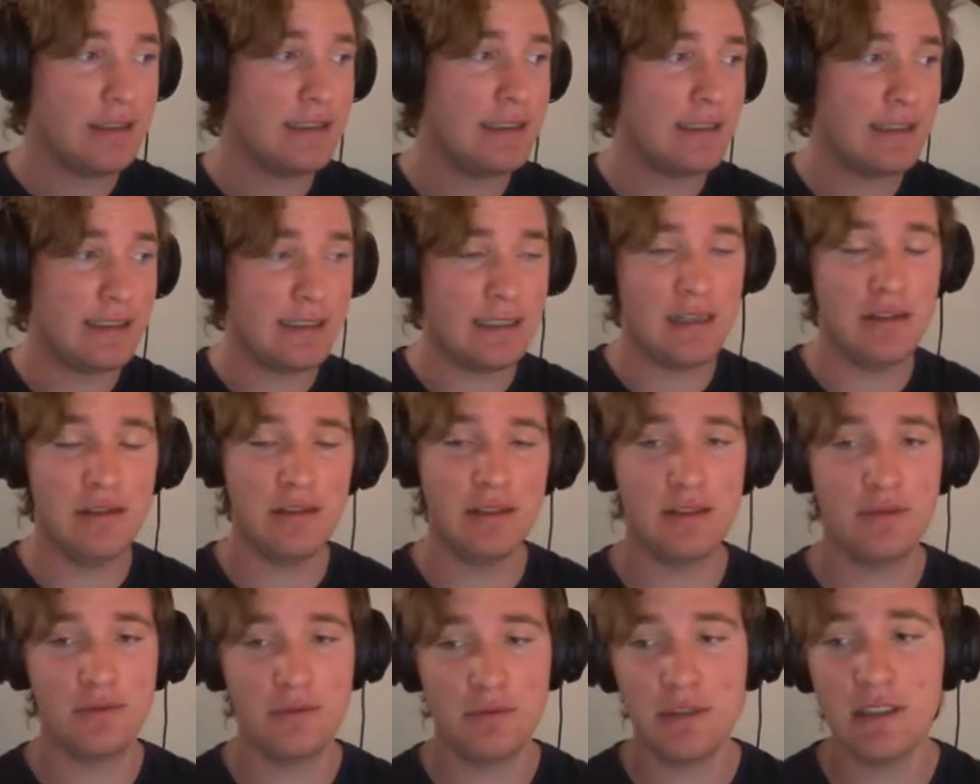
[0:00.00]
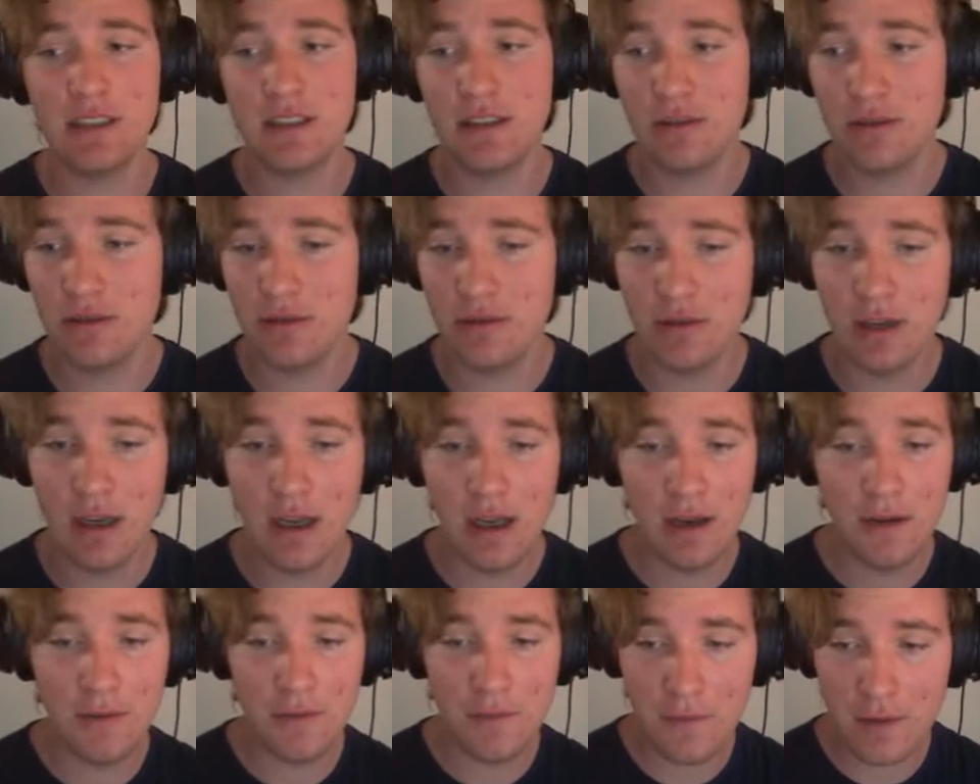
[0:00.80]
can tell it's a really cool,
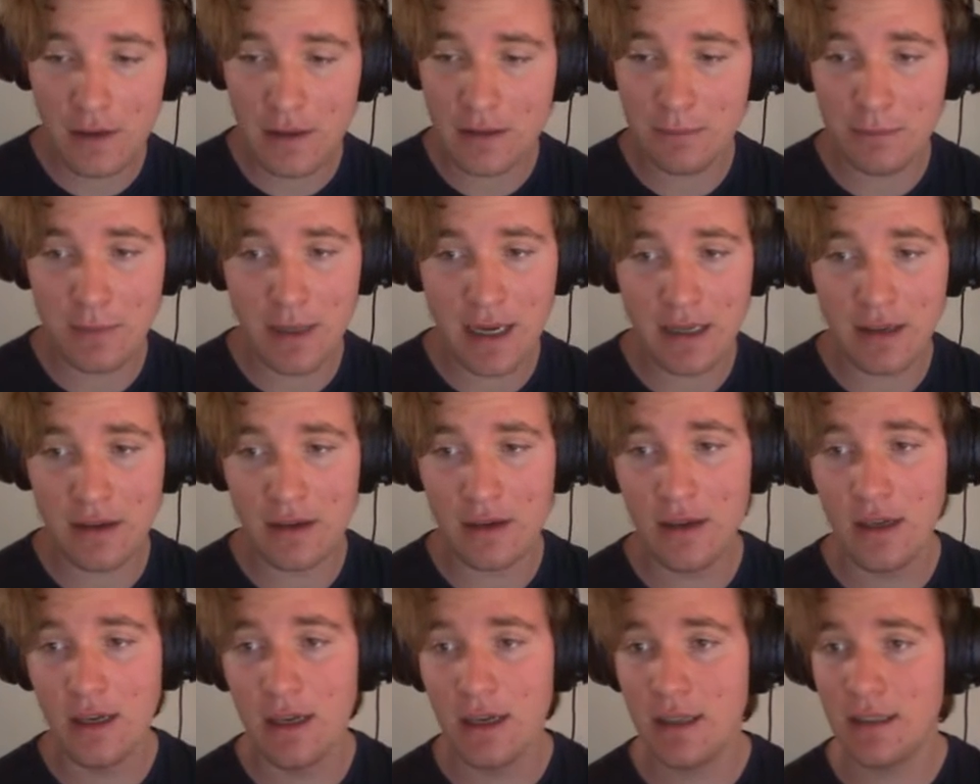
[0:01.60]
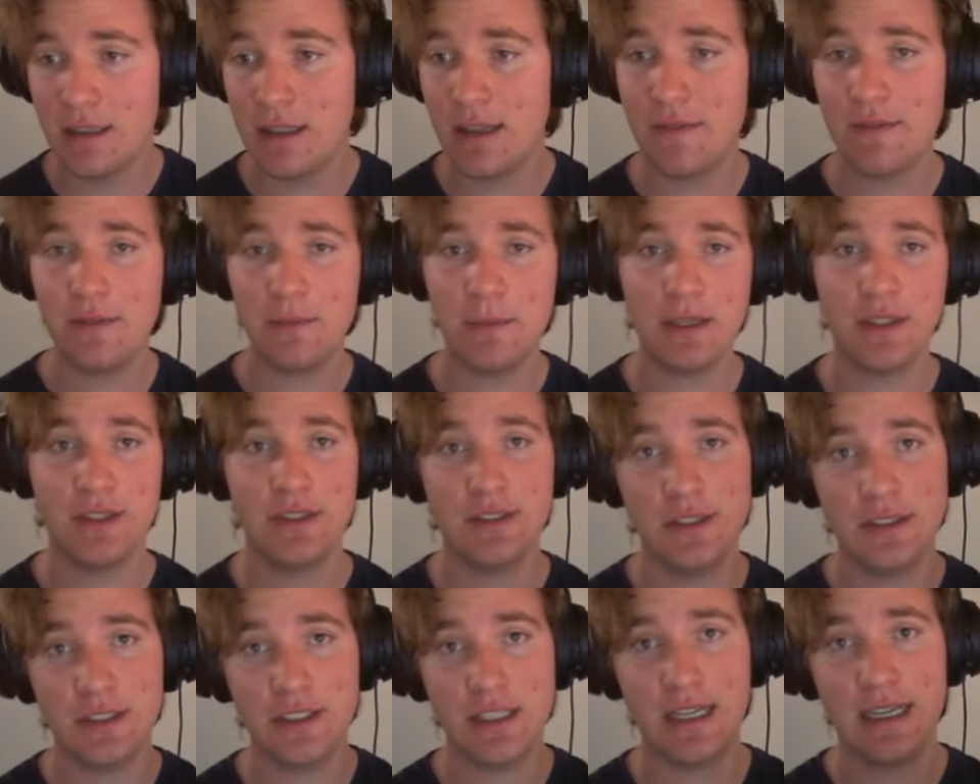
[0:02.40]
fun banger. Definitely make sure
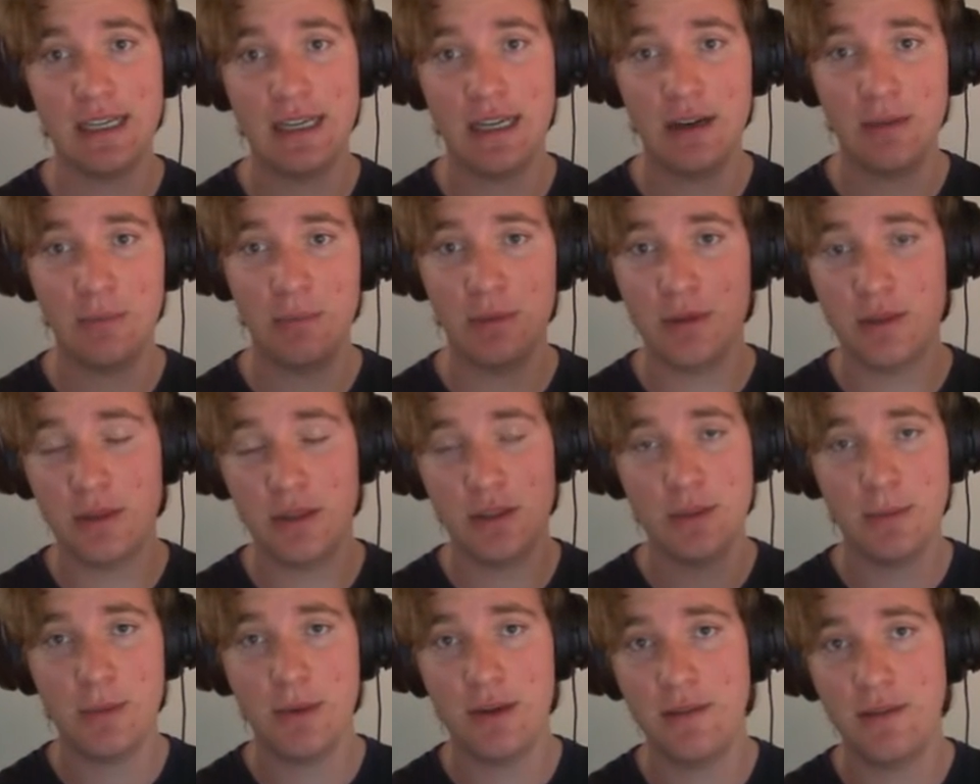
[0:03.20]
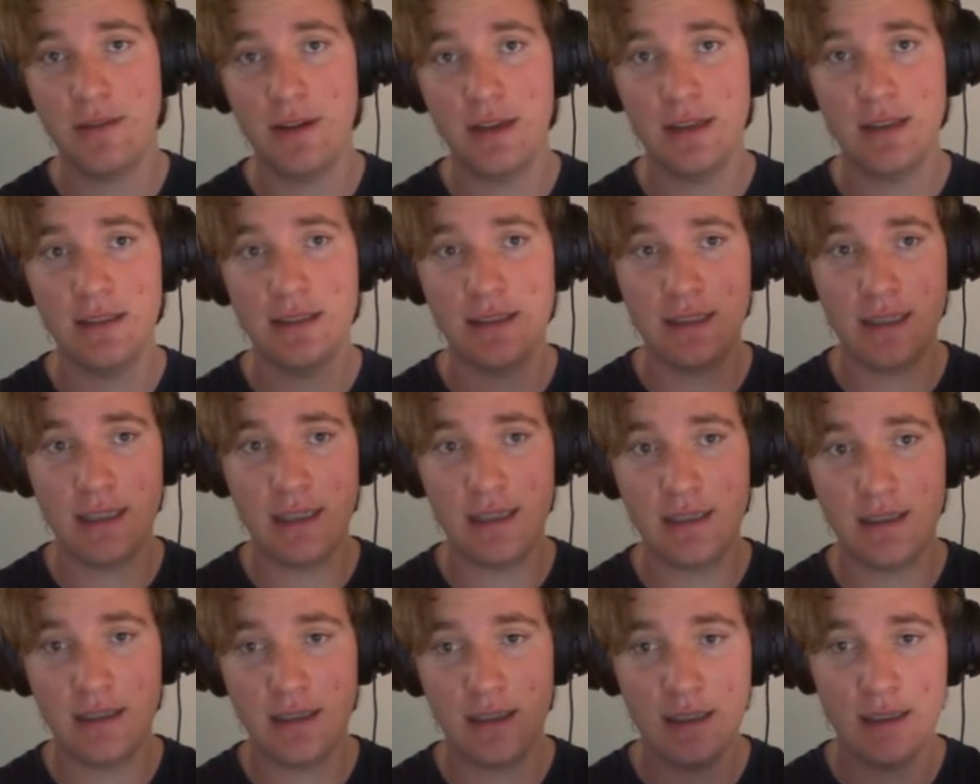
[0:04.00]
to check it out, put it on your Spotify list,
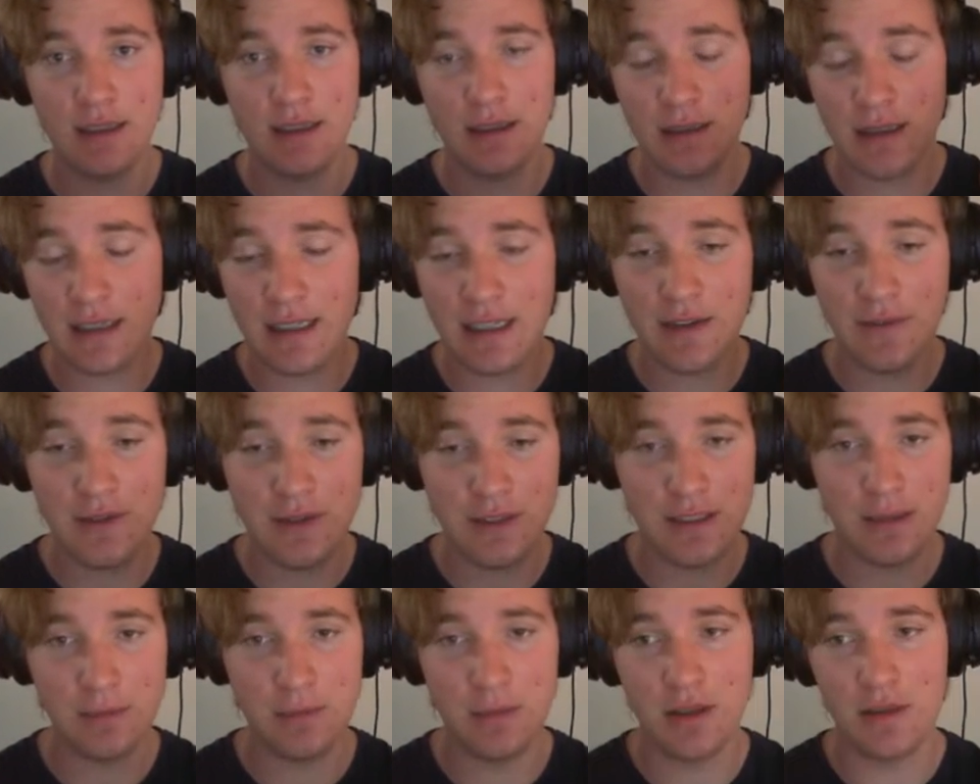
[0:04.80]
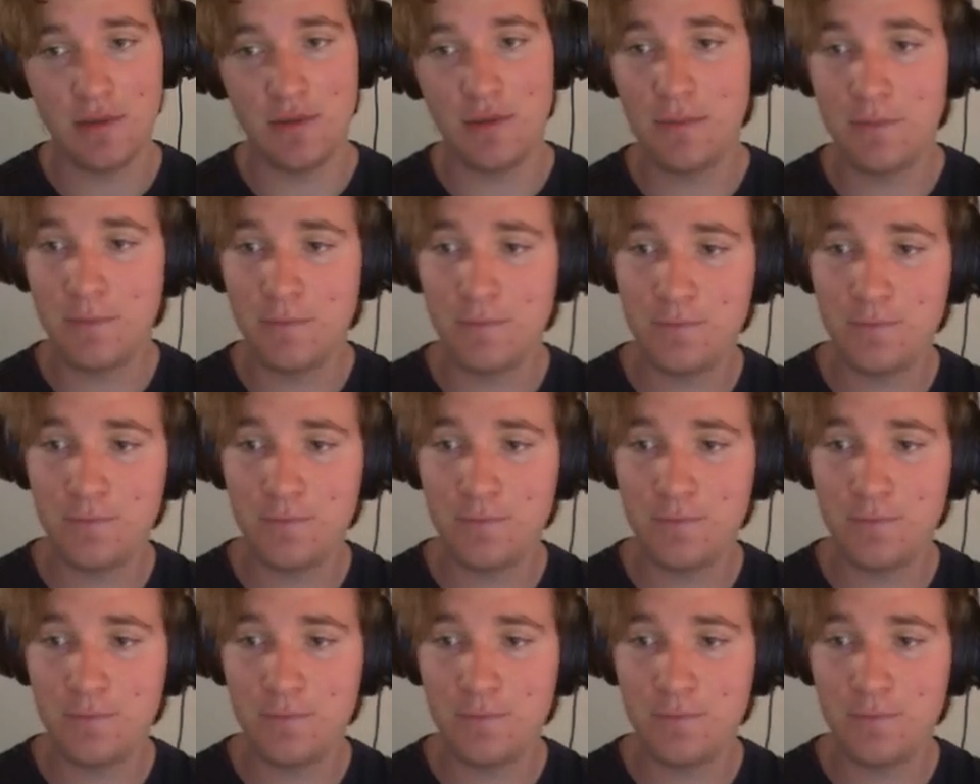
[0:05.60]
and give it some love.